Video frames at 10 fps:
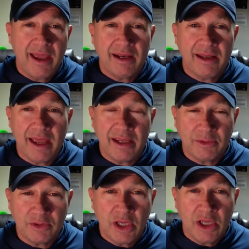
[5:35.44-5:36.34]
And uh, he
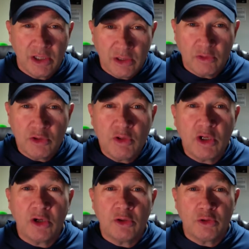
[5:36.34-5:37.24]
goes, "You as you
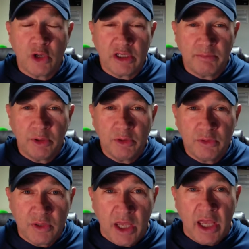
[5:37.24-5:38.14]
get on your dress
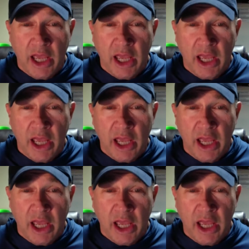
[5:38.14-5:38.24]
blues."